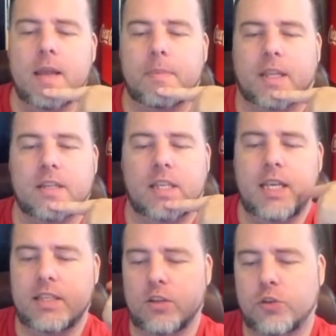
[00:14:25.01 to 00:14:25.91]
because he
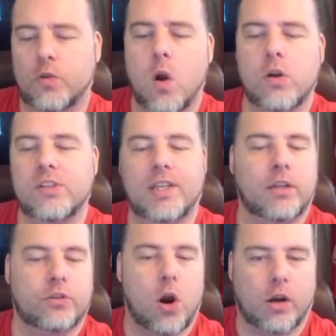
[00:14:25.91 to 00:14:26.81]
is a strong
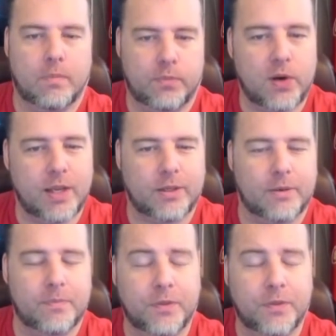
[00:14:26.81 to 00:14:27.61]
single target breaker.